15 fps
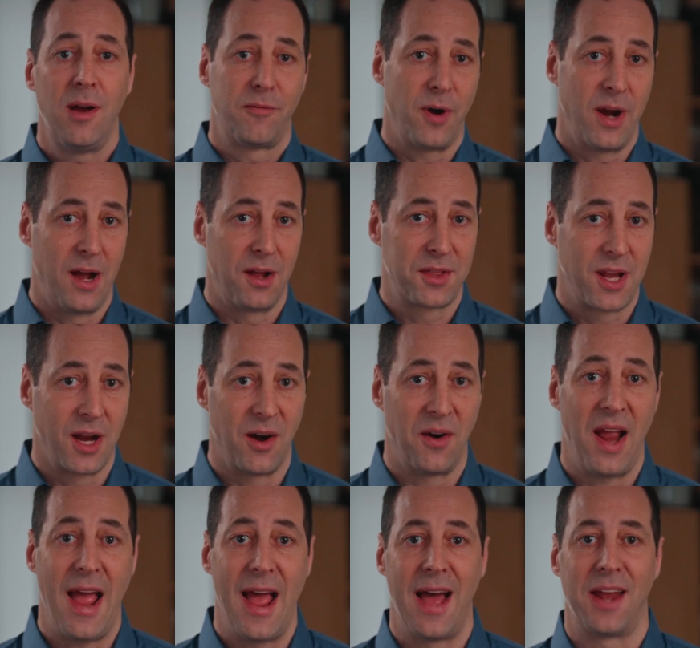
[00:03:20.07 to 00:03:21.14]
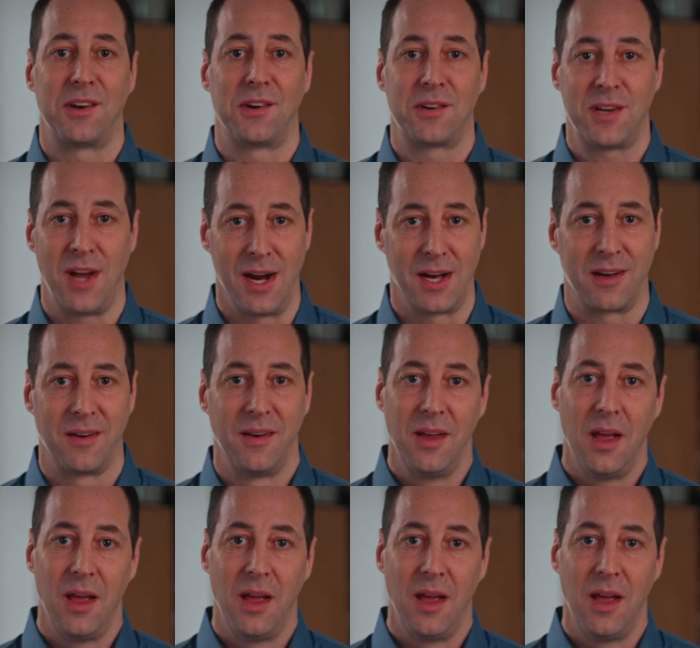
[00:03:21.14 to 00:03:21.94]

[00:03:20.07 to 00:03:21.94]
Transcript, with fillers: for healthcare at Tuck.